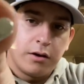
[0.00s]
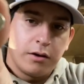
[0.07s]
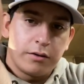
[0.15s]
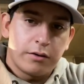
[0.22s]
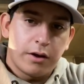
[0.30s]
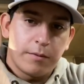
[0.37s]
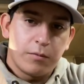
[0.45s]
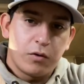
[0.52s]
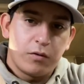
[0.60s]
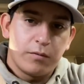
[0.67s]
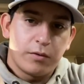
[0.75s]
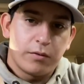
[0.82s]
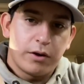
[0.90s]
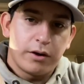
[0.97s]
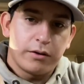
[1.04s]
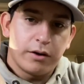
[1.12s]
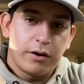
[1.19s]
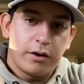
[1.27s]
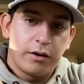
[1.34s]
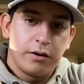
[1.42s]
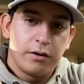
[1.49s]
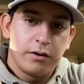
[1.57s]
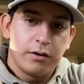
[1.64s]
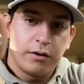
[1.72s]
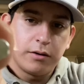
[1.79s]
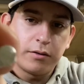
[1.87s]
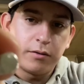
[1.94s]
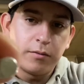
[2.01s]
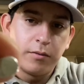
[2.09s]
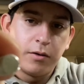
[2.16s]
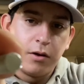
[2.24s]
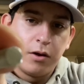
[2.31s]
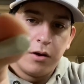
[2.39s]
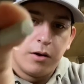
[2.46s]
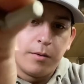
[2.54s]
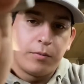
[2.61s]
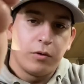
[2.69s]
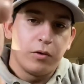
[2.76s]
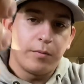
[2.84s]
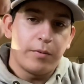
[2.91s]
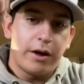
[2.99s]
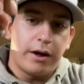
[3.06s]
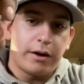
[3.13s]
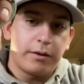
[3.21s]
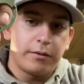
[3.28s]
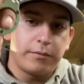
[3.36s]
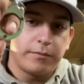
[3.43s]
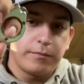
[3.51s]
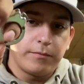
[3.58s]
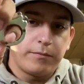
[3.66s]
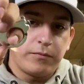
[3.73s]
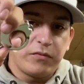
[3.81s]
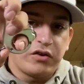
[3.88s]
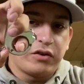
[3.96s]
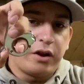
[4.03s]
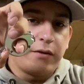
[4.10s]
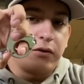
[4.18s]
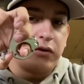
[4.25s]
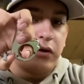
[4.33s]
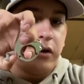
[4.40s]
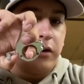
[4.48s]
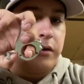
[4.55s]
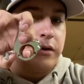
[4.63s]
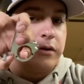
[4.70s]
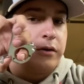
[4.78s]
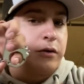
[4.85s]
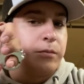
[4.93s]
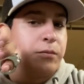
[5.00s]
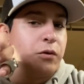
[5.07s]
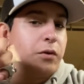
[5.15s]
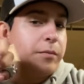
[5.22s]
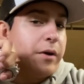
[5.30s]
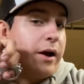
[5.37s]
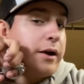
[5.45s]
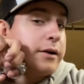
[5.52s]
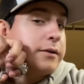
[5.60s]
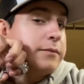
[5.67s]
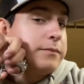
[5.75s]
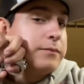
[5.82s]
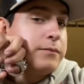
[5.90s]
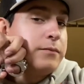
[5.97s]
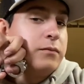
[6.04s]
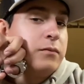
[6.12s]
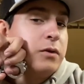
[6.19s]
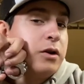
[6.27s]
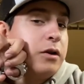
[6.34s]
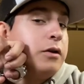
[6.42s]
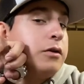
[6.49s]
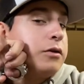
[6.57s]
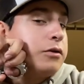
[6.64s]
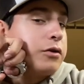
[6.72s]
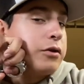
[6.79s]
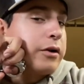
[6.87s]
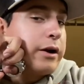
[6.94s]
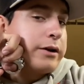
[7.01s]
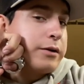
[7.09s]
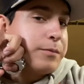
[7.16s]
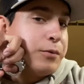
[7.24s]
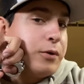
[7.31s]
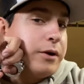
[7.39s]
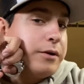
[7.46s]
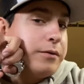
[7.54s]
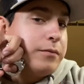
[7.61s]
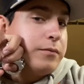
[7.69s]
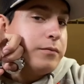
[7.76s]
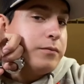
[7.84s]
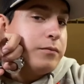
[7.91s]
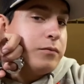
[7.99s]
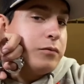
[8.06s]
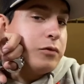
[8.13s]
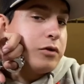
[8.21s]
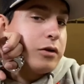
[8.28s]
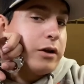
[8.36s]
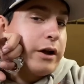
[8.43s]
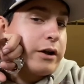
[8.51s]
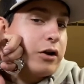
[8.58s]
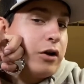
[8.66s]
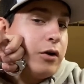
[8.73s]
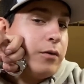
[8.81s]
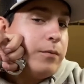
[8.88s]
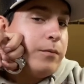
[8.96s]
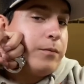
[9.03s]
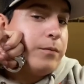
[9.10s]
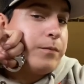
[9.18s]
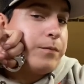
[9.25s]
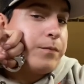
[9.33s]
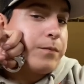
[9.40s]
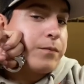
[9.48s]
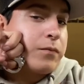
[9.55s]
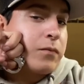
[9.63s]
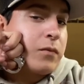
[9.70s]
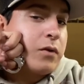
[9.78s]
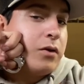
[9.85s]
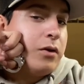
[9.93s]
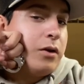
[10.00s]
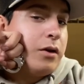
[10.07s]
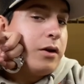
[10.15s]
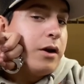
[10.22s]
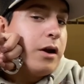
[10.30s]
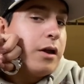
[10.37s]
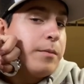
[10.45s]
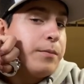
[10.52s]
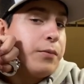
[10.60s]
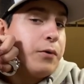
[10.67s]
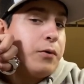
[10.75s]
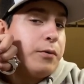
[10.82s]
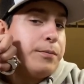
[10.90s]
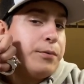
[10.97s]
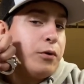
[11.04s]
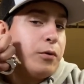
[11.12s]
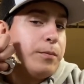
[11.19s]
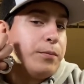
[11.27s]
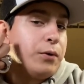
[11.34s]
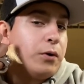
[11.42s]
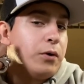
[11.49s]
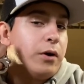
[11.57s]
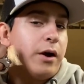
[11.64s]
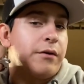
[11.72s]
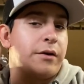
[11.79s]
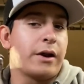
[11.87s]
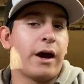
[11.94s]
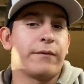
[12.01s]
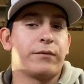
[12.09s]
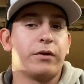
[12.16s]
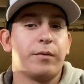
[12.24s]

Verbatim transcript: That movement right there. Pull it back. Safety's on. You pull it back to your anchor point let go, and pull, pull, pull, and then after it